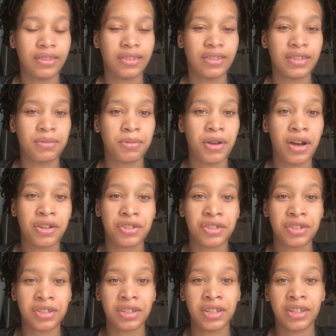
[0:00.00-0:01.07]

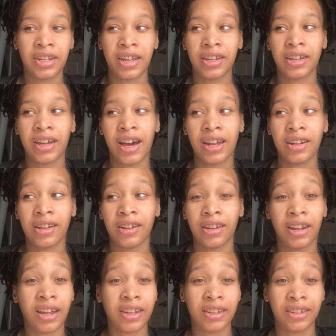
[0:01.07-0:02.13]
subconsciously they kind of
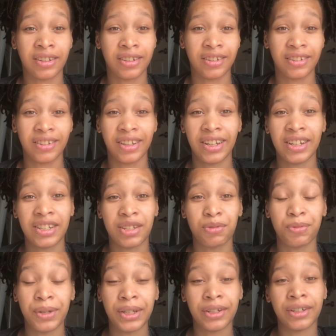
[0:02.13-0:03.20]
like it, and it's
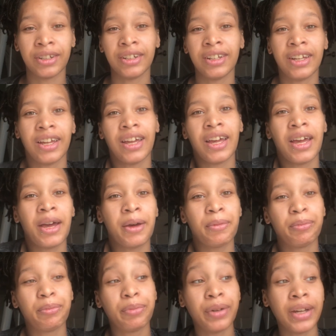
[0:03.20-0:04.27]
weird.
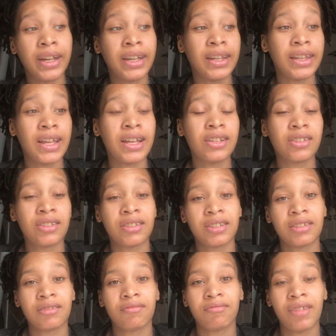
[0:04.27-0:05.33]
But
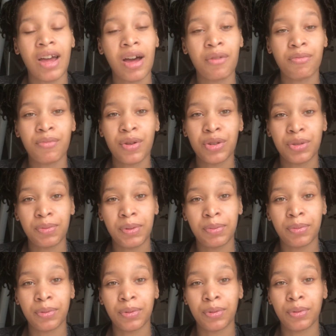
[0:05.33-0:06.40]
that's how most
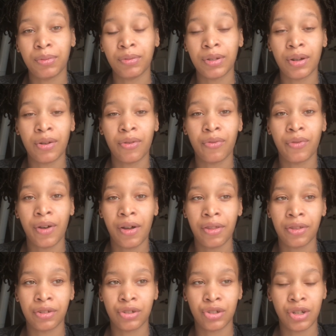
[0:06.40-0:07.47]
people who don't follow
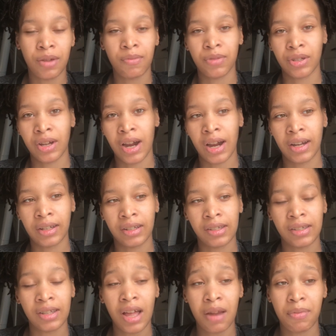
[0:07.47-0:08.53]
their dreams are.
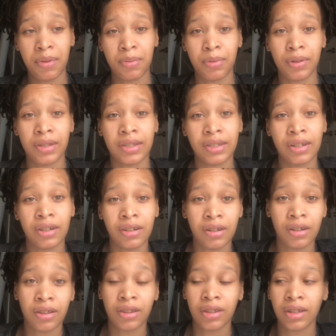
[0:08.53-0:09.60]
There's a lot of people on this earth